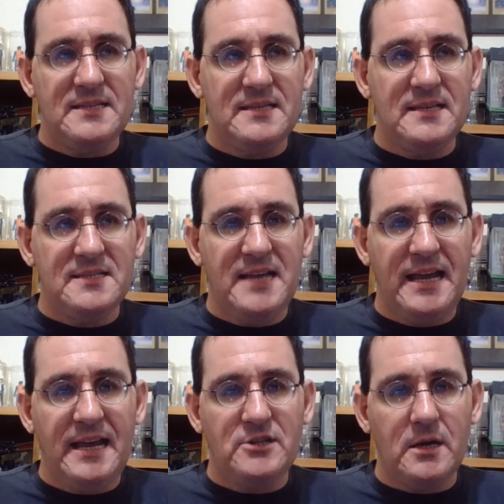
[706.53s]

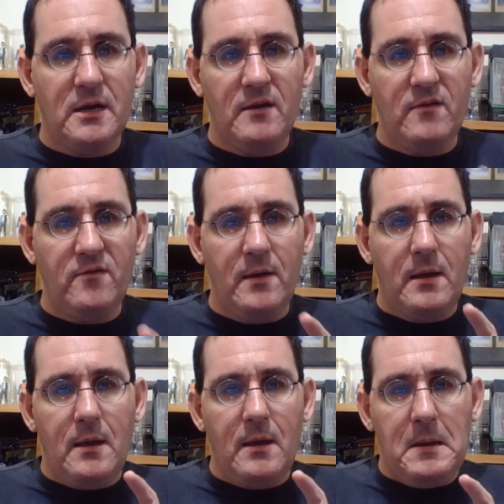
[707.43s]
stage of
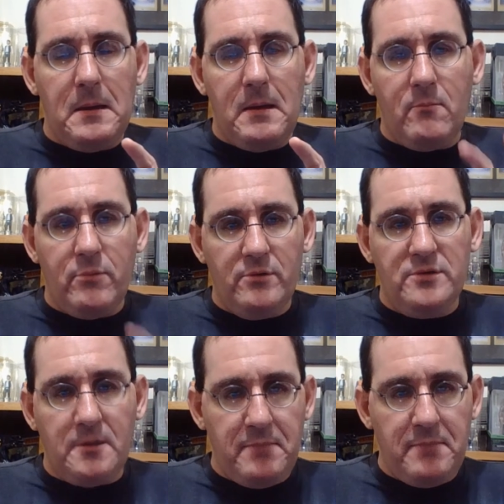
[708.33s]

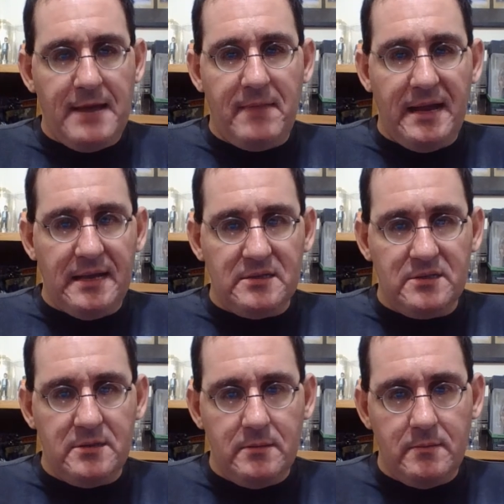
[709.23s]
Bruce or
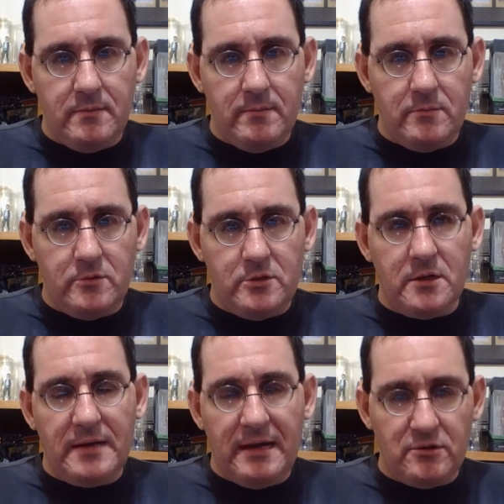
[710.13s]
Batman's
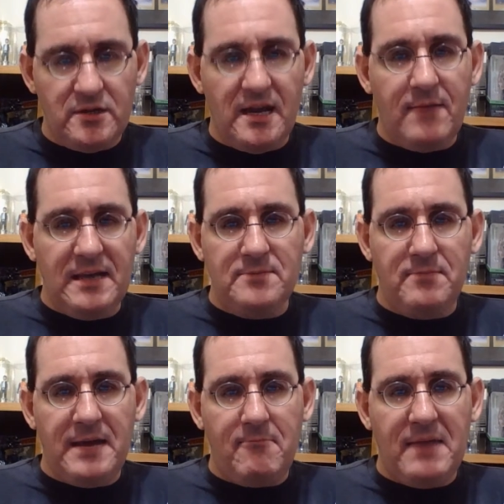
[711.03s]
journey or time as
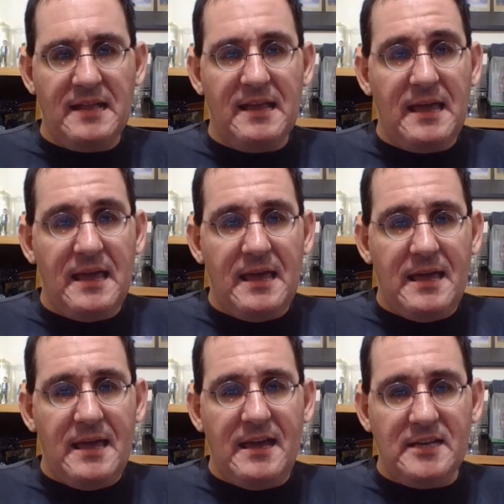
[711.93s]
Batman,
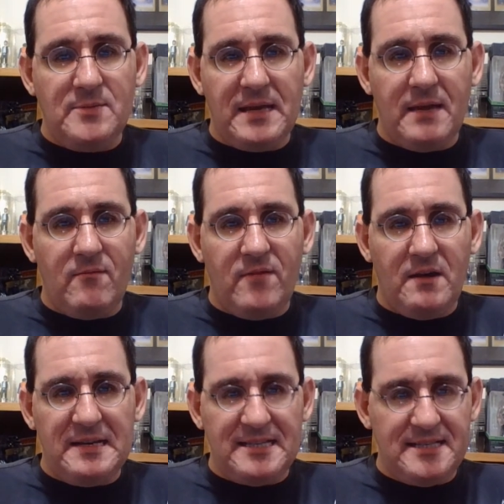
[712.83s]
he has become
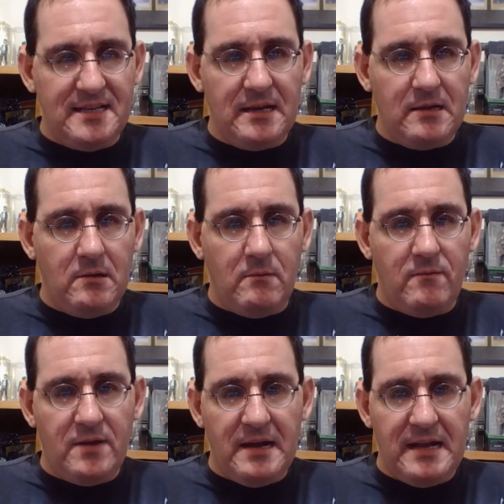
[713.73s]
very cynical,
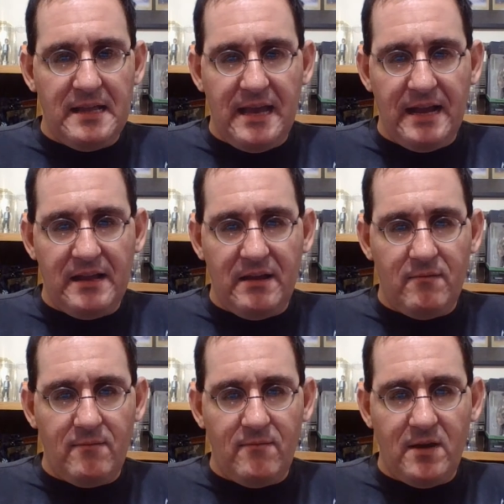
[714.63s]
very negative,
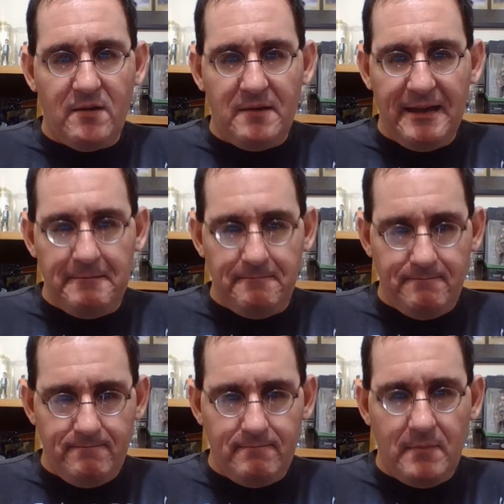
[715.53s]
and very
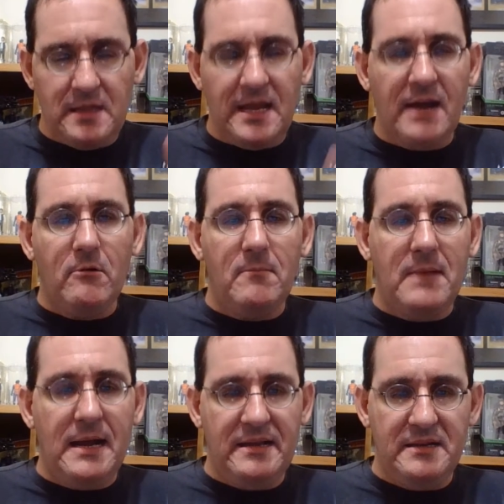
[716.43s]

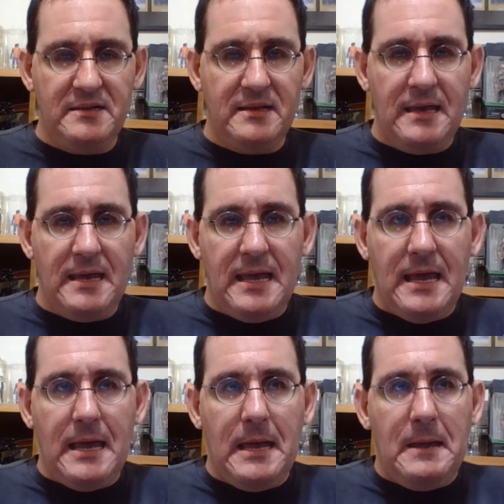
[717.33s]
narrow-minded.
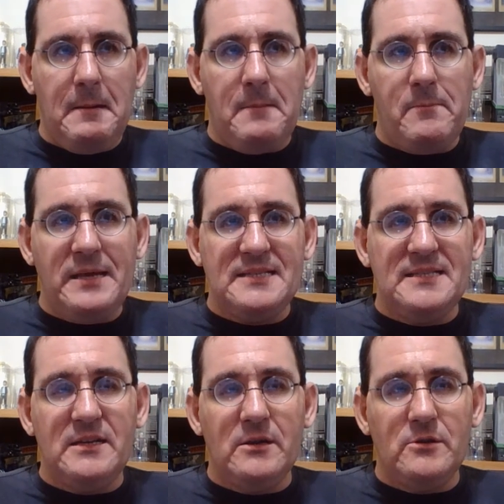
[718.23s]
But he
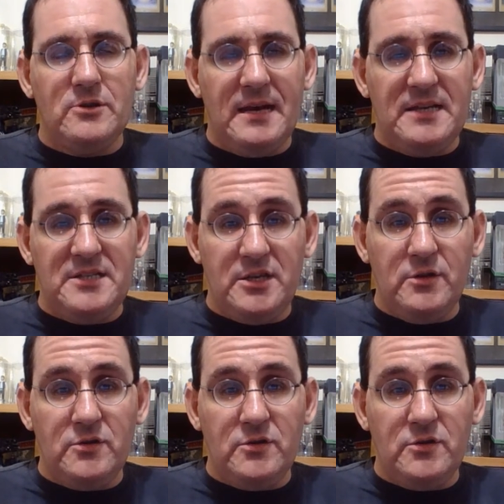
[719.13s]
still tries to use